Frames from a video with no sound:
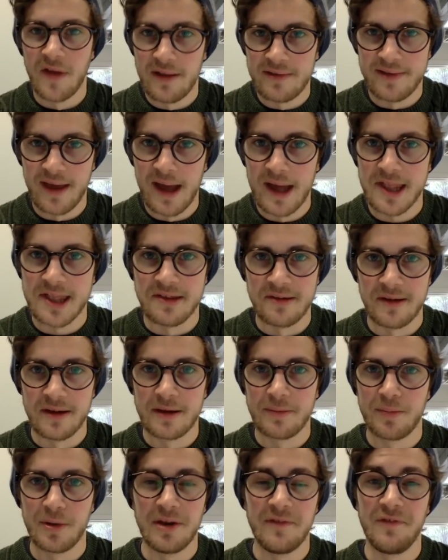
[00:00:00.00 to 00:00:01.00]

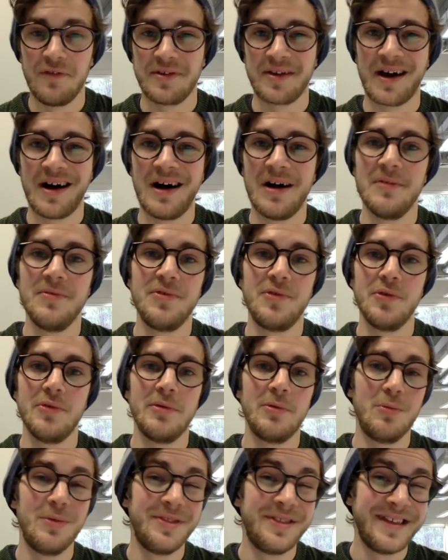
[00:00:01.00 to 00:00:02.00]
fantastic. But if you can't do
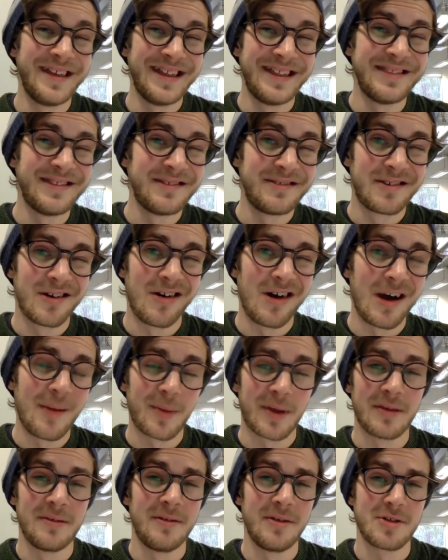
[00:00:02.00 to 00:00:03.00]
it within the
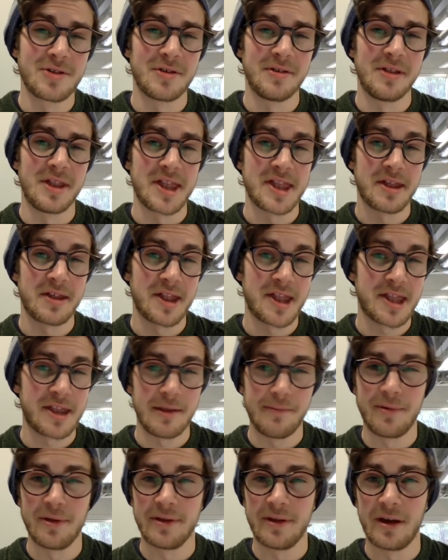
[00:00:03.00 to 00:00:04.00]
time conditions
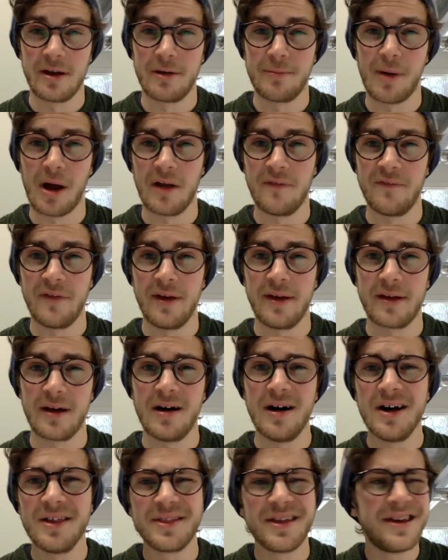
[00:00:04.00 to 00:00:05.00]
stipulated by
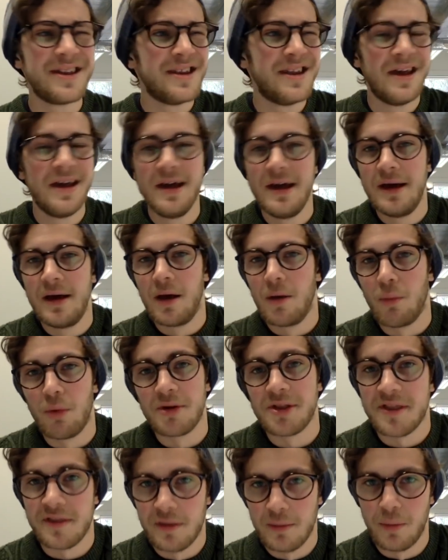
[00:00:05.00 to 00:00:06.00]
VCAR, then
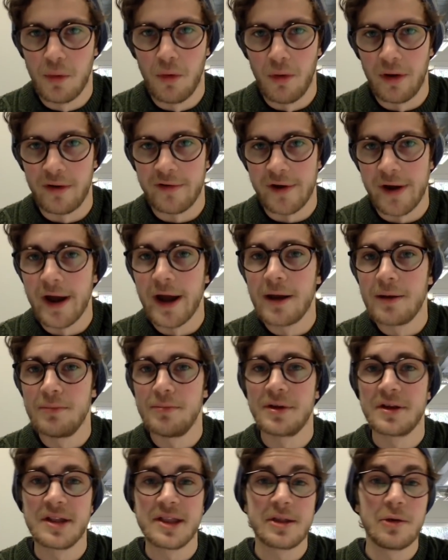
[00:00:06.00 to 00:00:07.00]
what's the point, right?
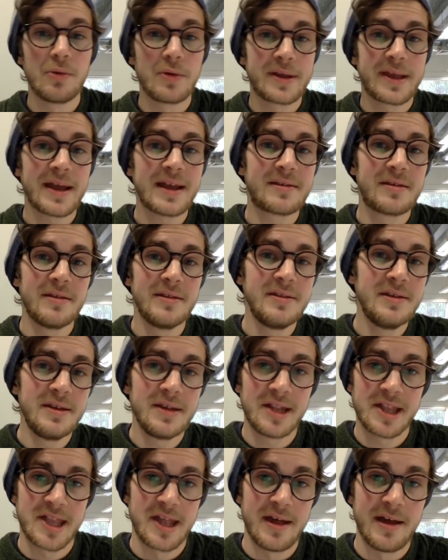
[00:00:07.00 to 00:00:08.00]
Because you'll get to the
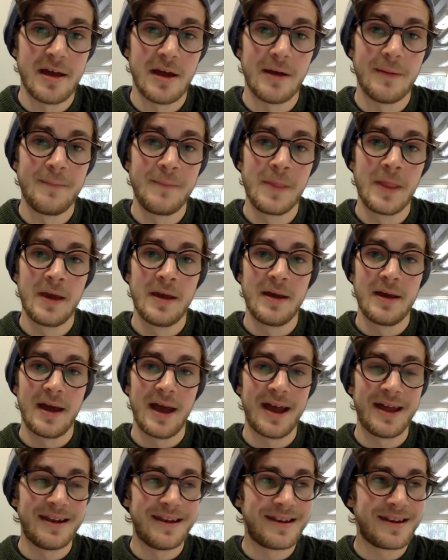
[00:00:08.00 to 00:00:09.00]
exam,
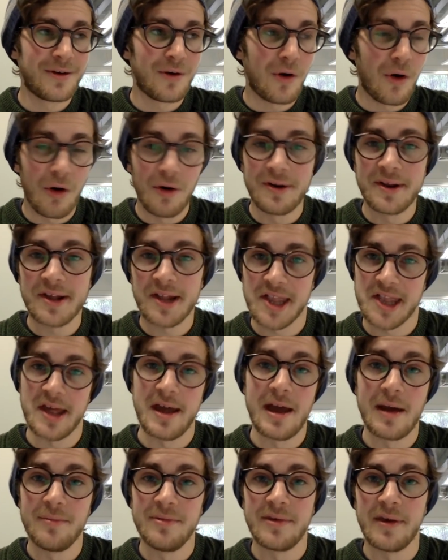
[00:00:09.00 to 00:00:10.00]
and on
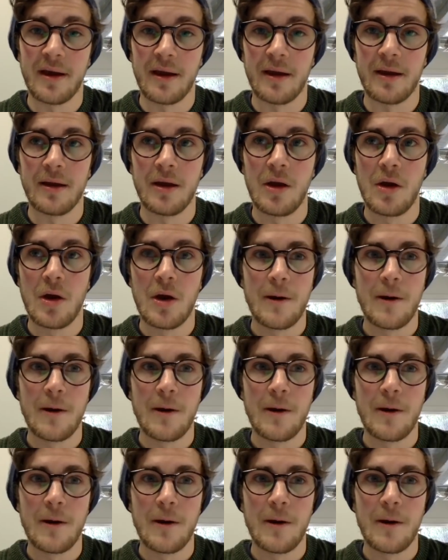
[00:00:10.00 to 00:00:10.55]
exam day,